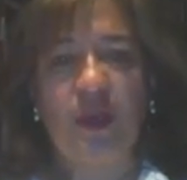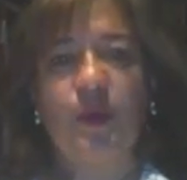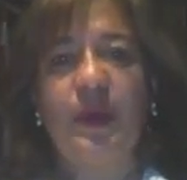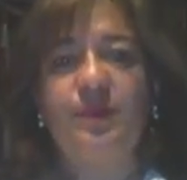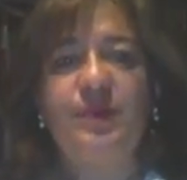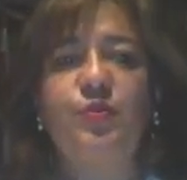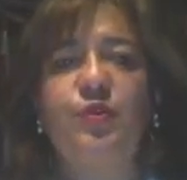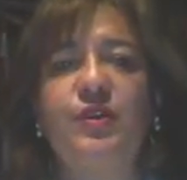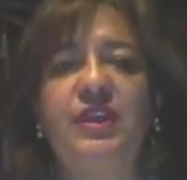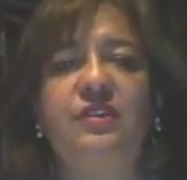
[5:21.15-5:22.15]
we have been
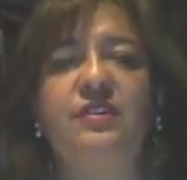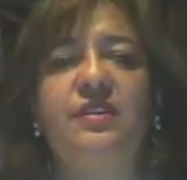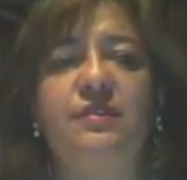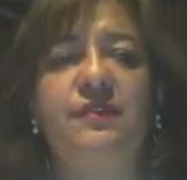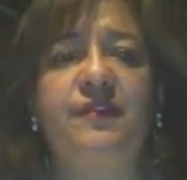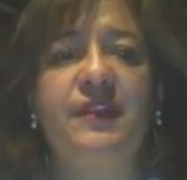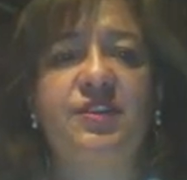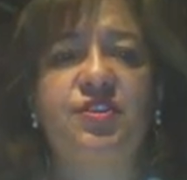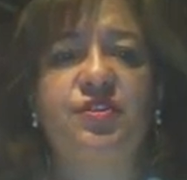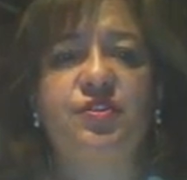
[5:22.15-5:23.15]
working on the
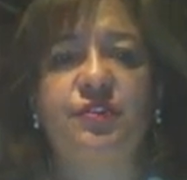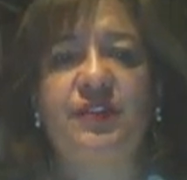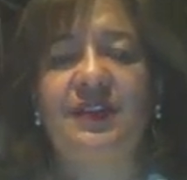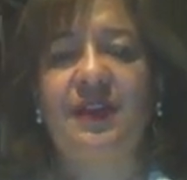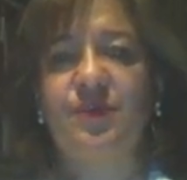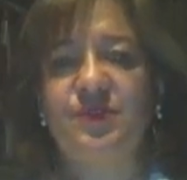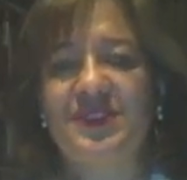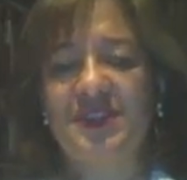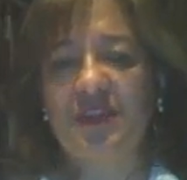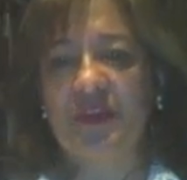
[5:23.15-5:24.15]
reflection journal number
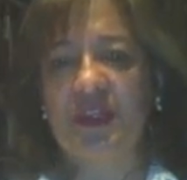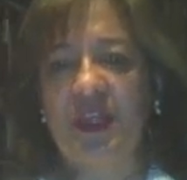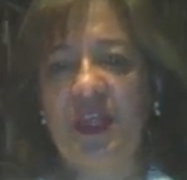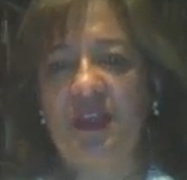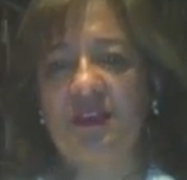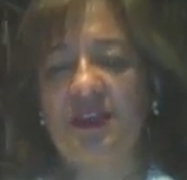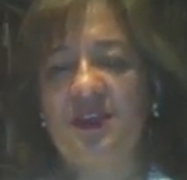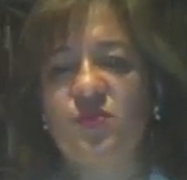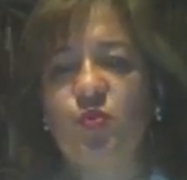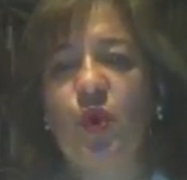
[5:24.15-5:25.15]
7, that
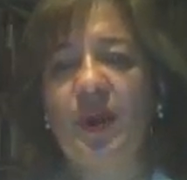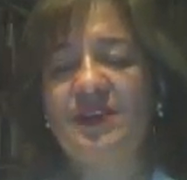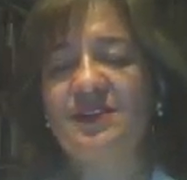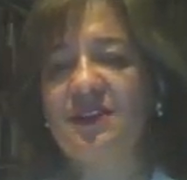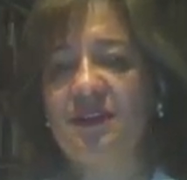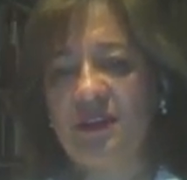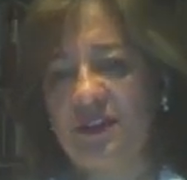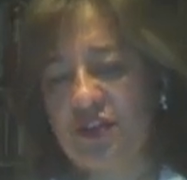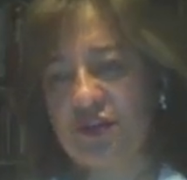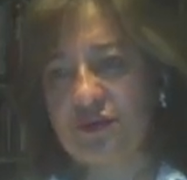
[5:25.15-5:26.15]
is, what is the
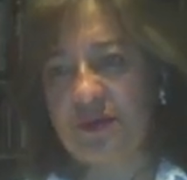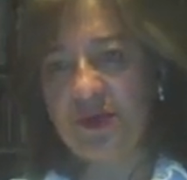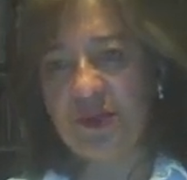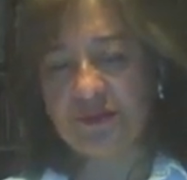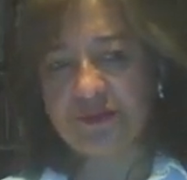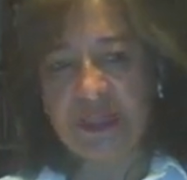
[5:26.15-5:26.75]
literature review?